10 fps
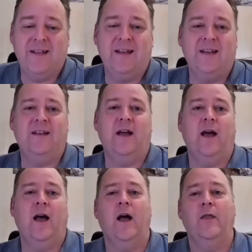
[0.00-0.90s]
Is
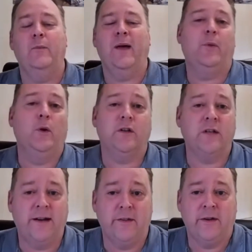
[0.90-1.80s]
the uh, the
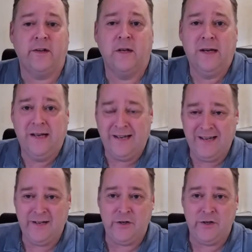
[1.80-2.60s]
paperwork side of things.